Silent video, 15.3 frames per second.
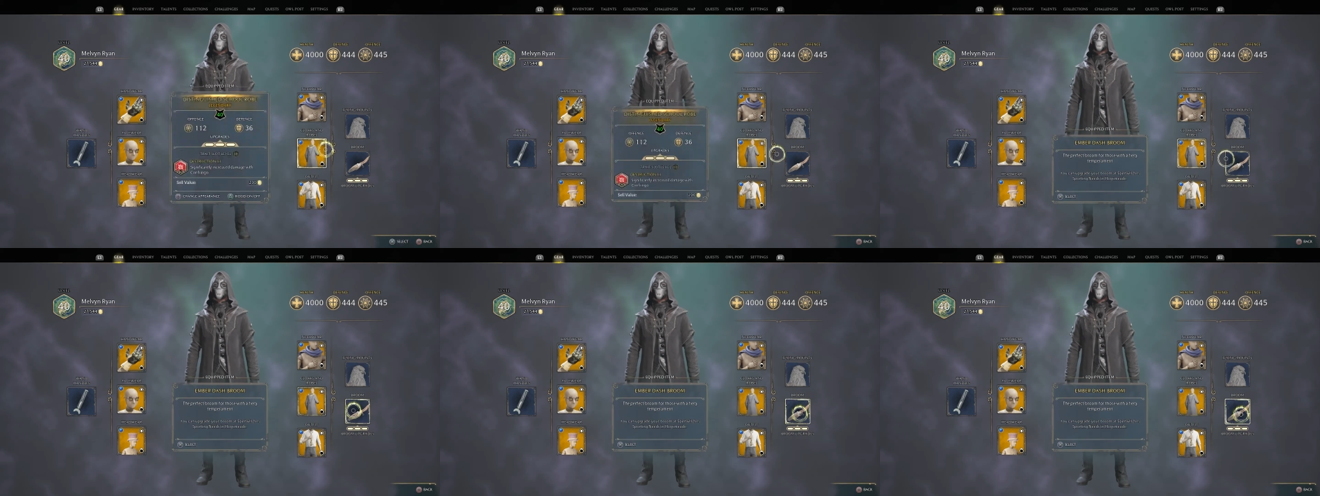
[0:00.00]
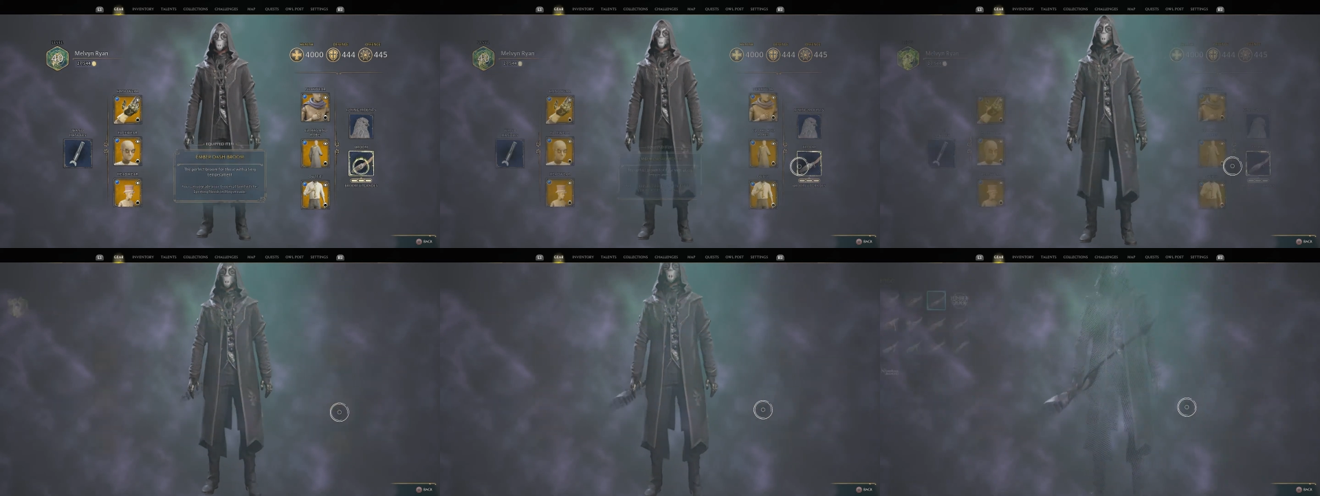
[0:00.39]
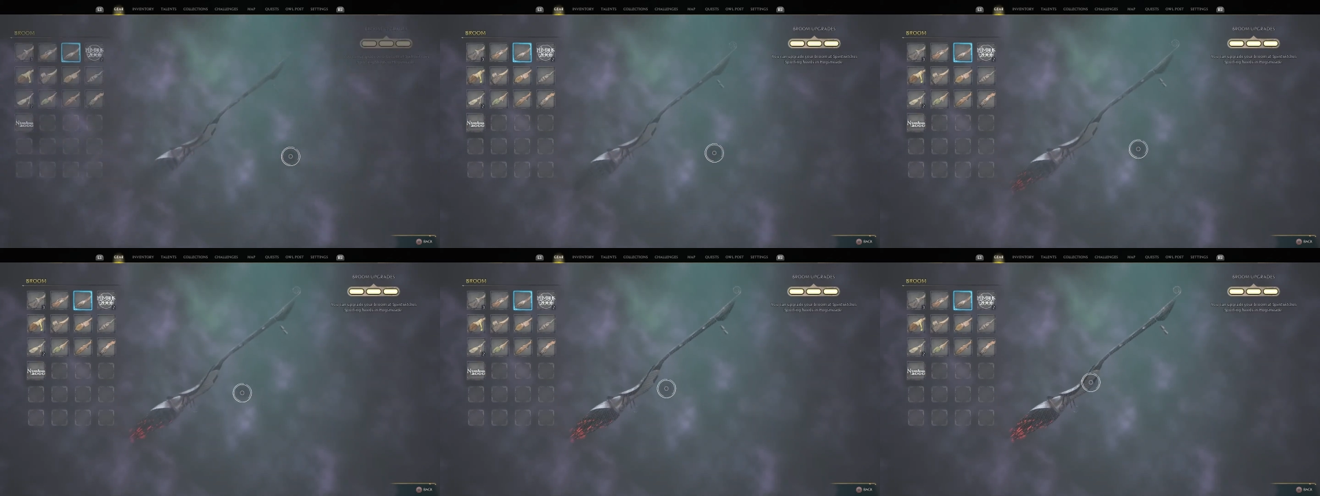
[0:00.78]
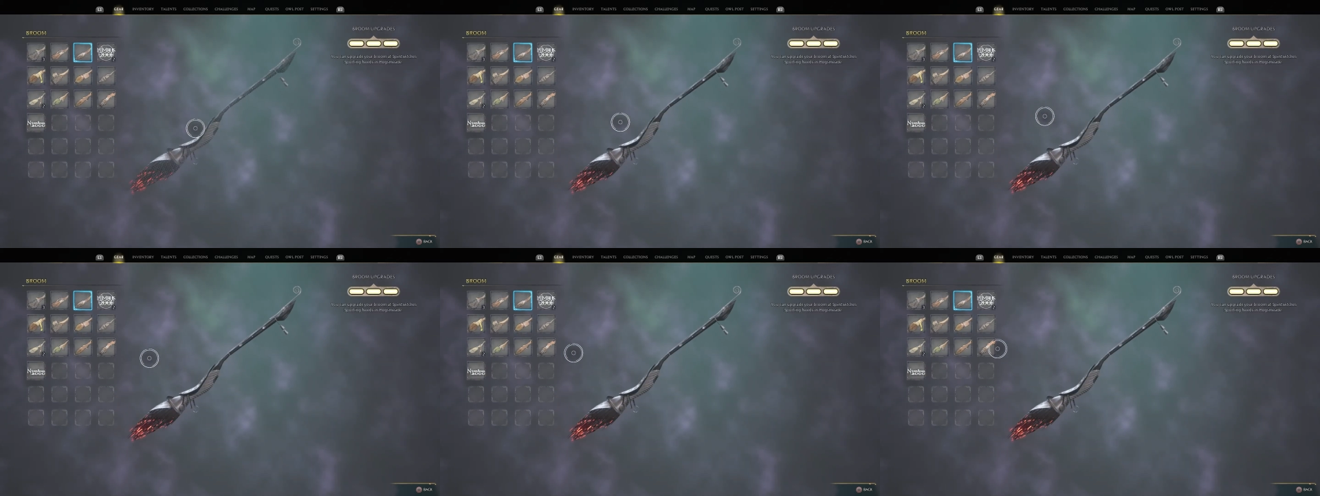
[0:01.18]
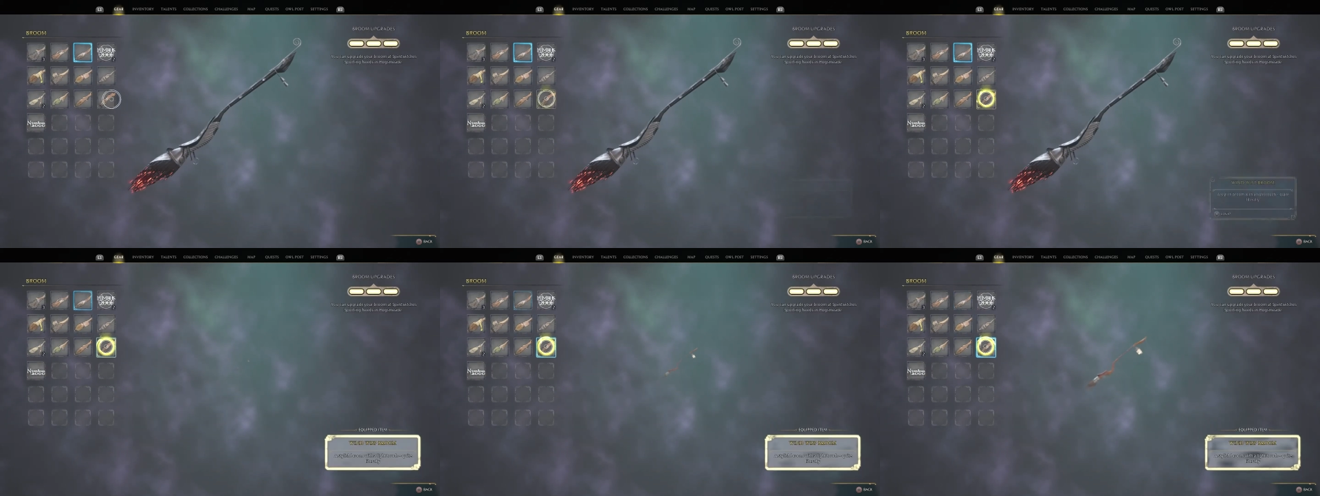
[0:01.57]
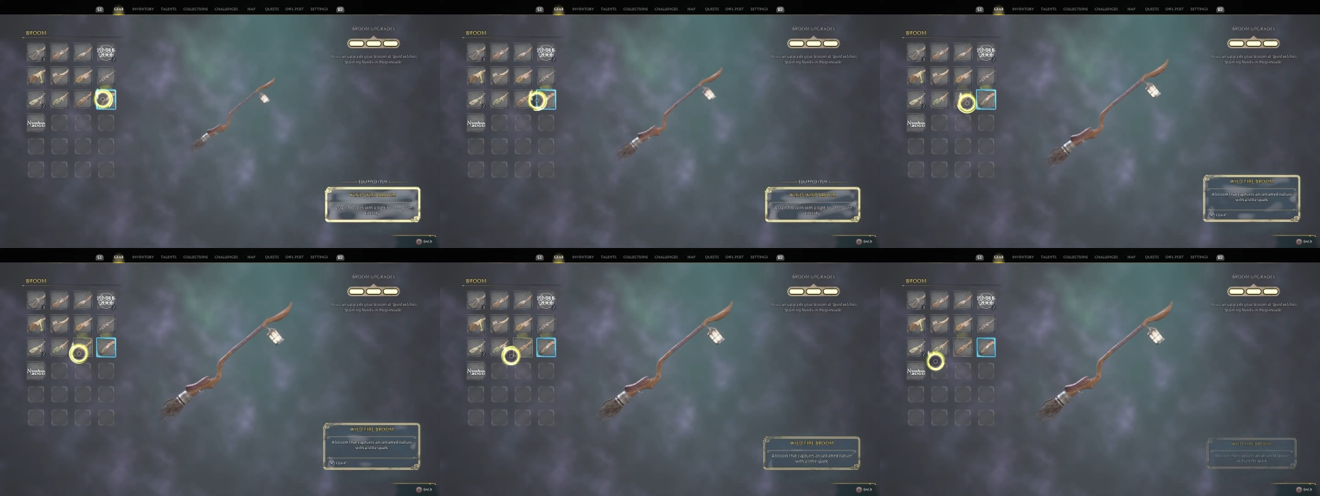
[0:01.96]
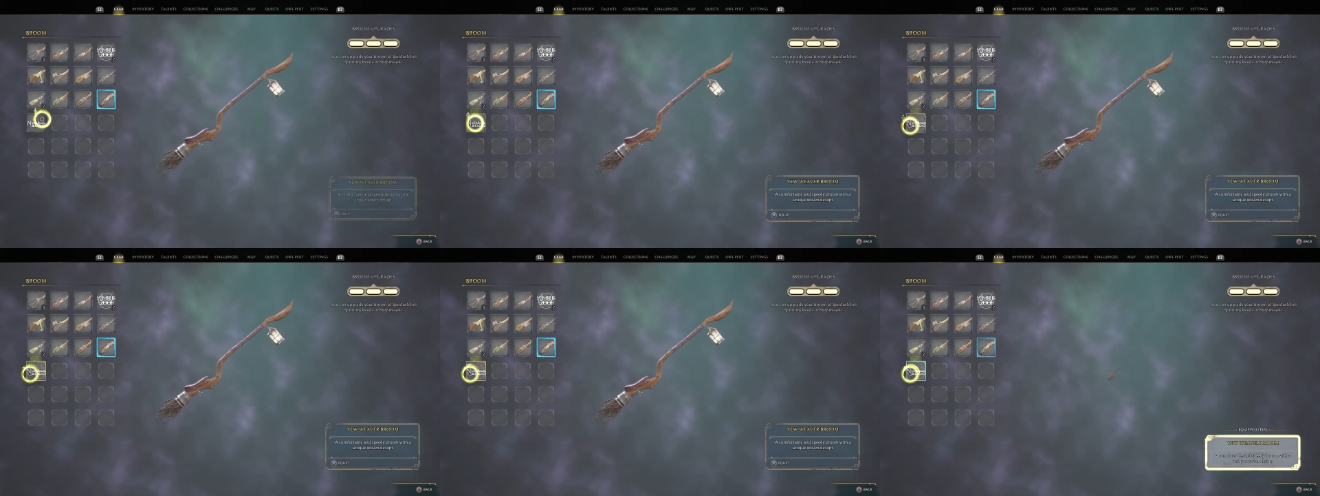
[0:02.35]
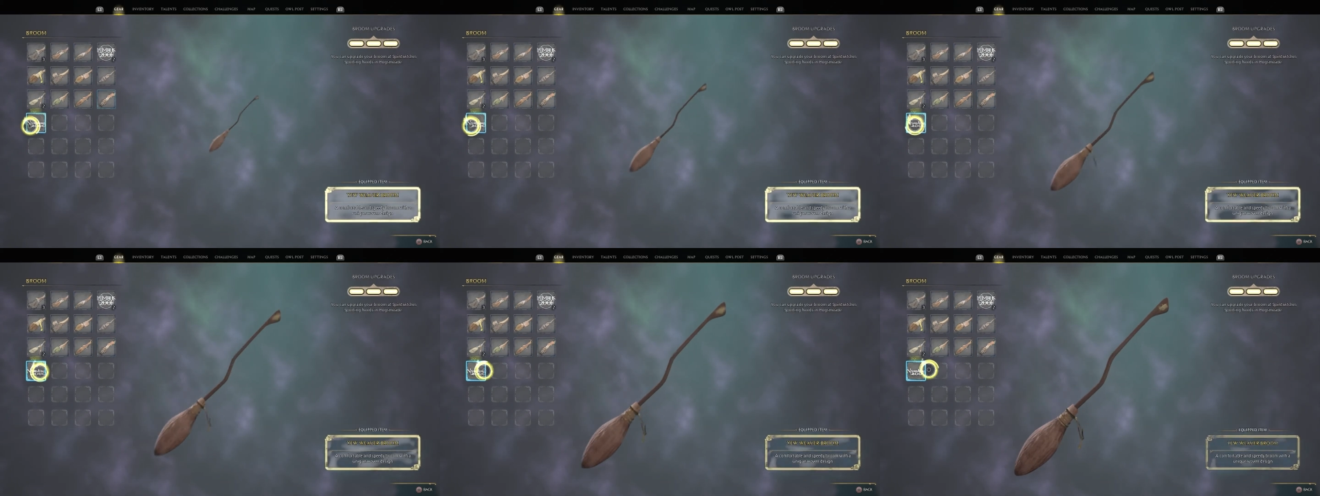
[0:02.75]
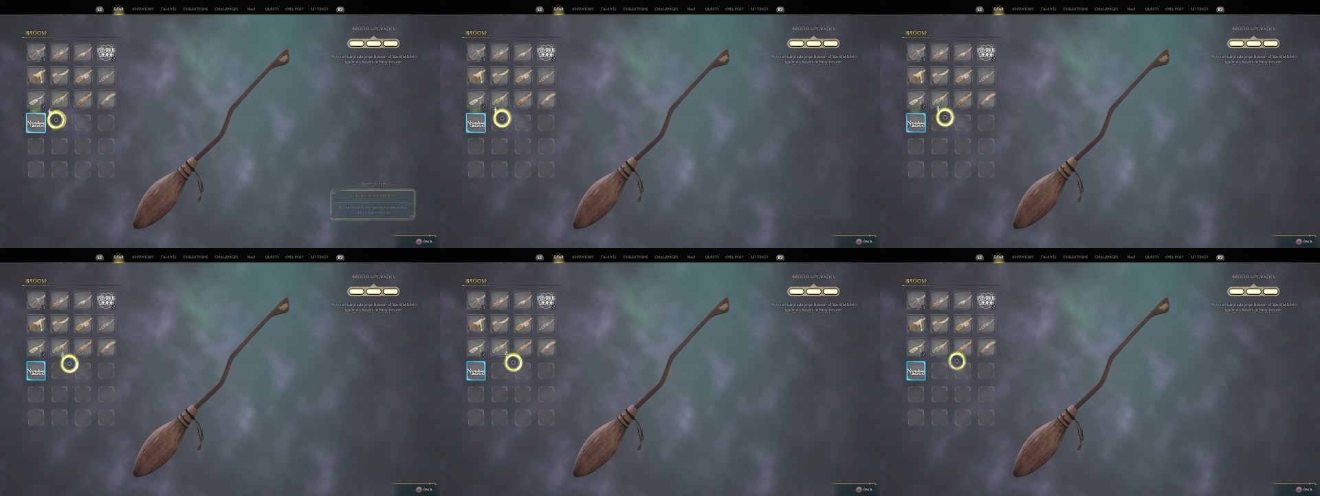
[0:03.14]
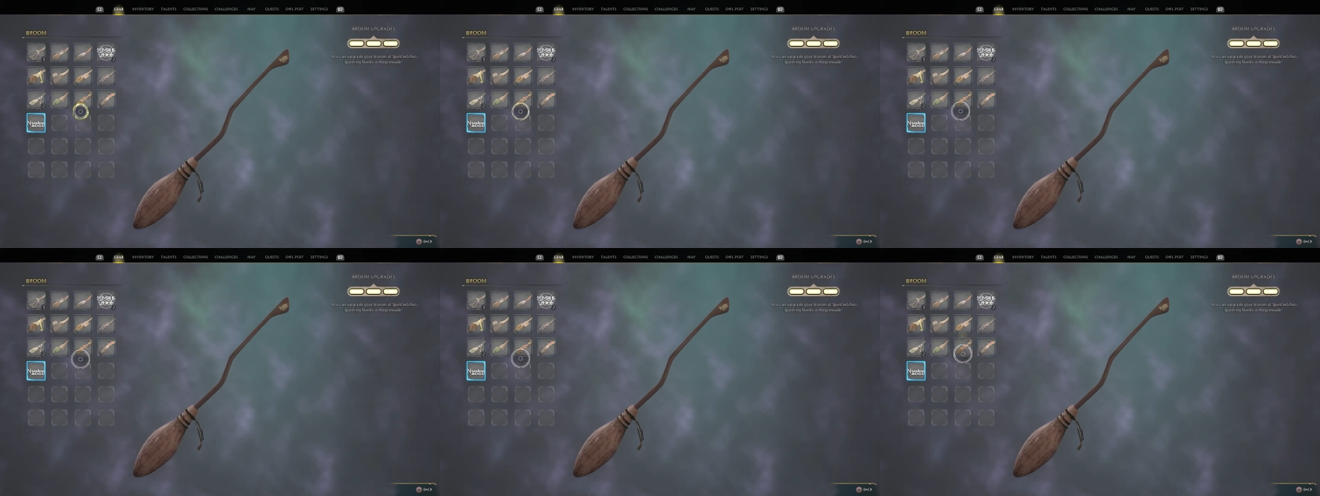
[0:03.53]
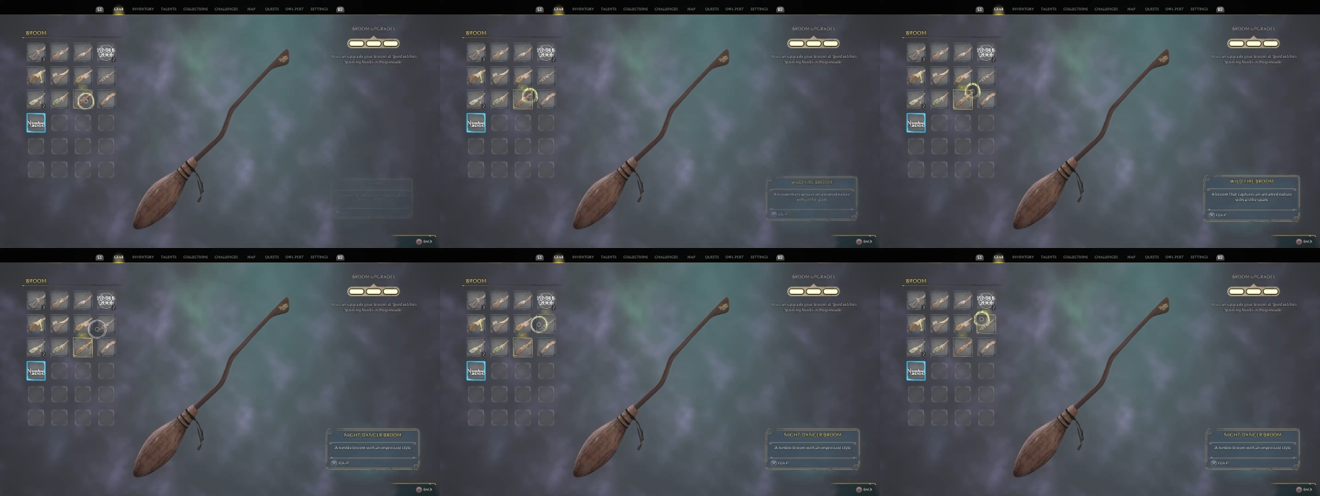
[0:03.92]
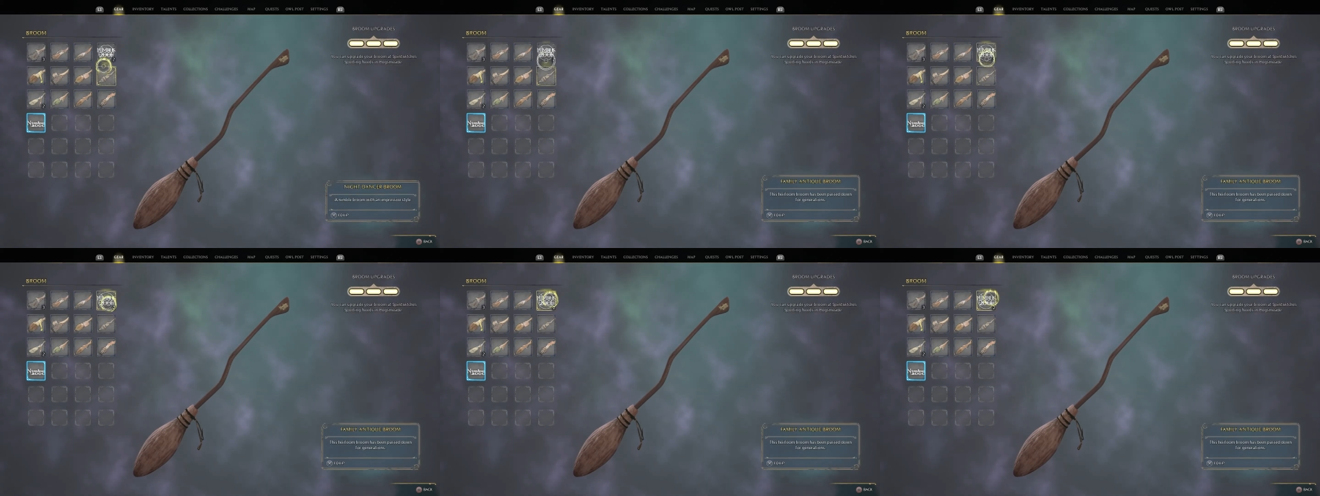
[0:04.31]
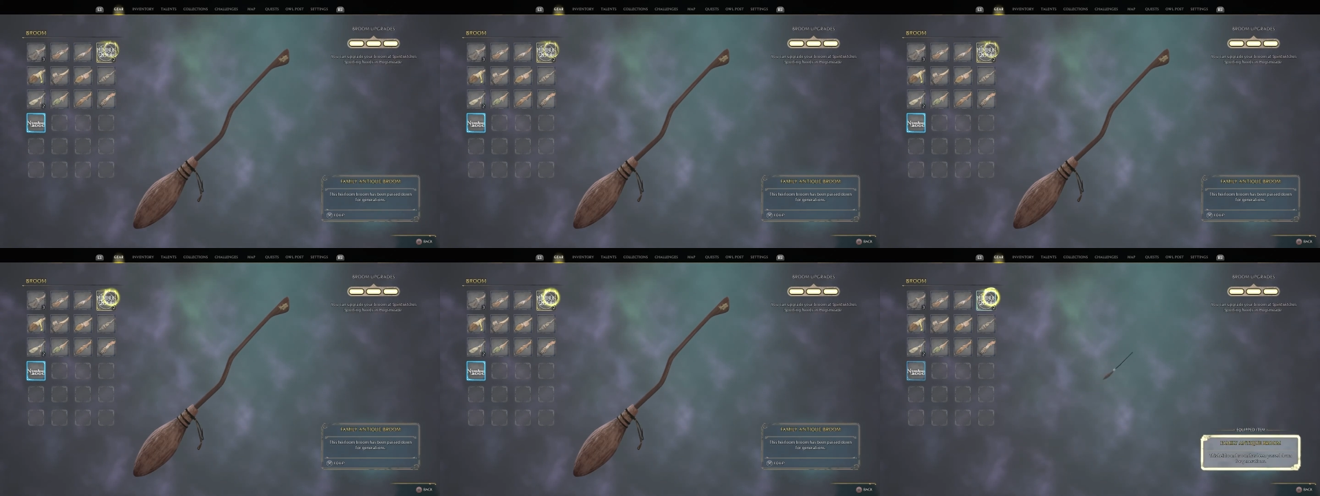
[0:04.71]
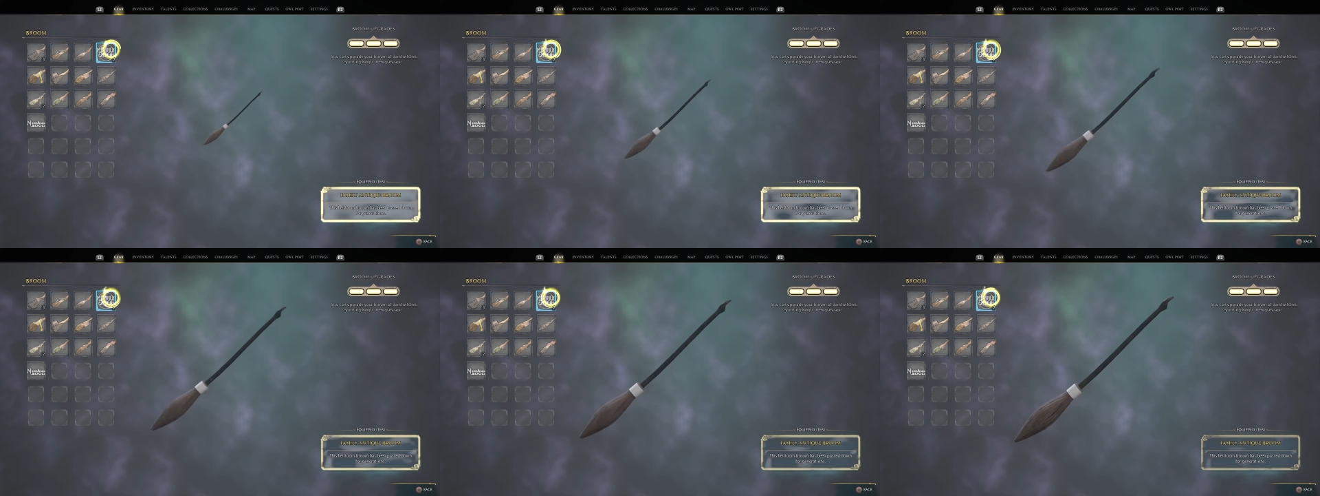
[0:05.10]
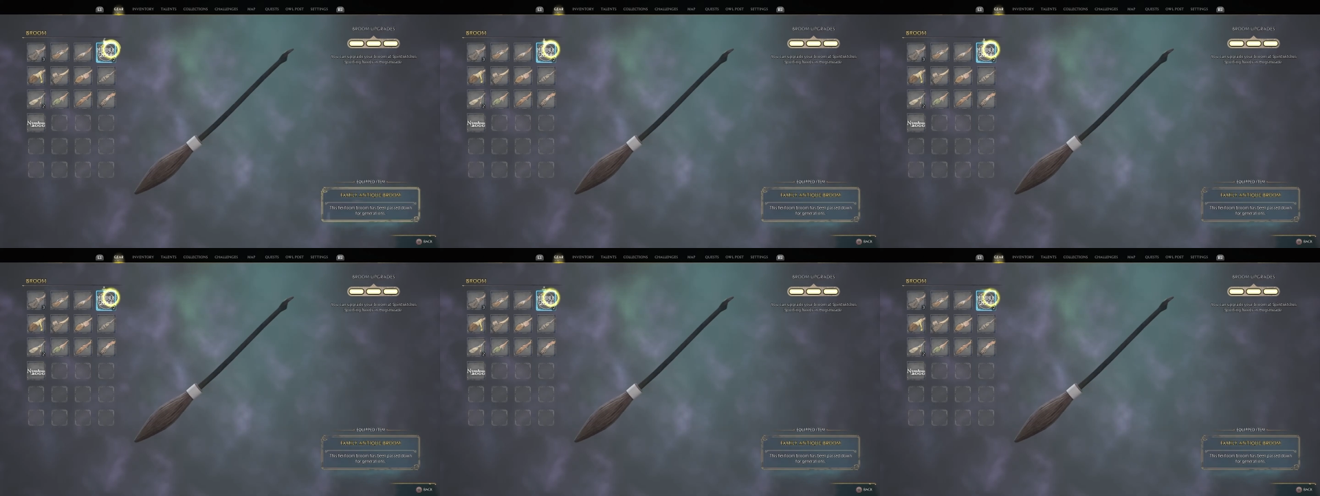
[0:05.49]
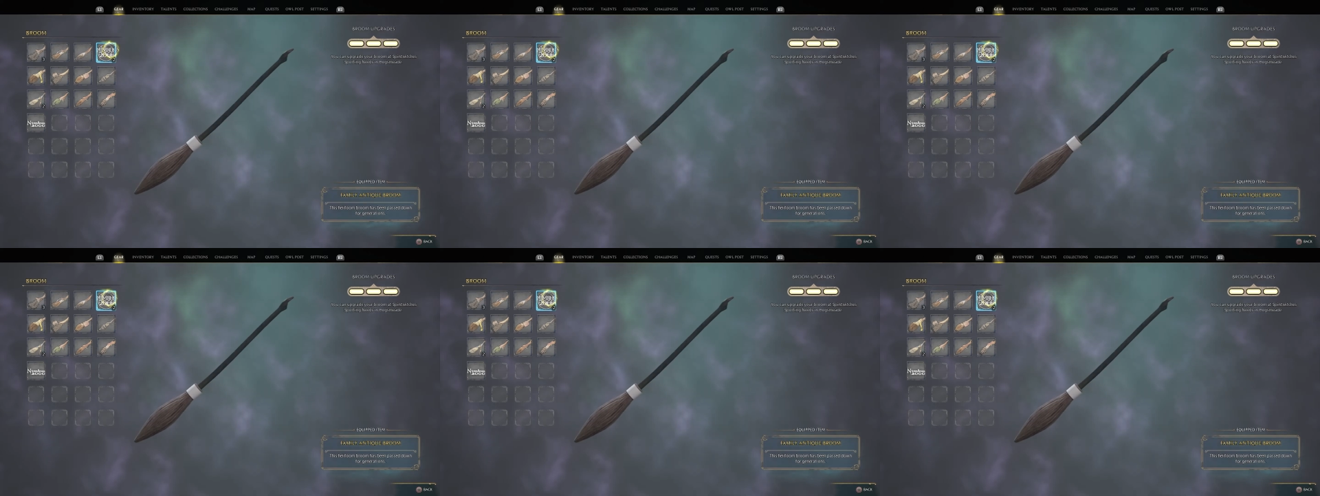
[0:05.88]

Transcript: Nobody's mouth can be seen.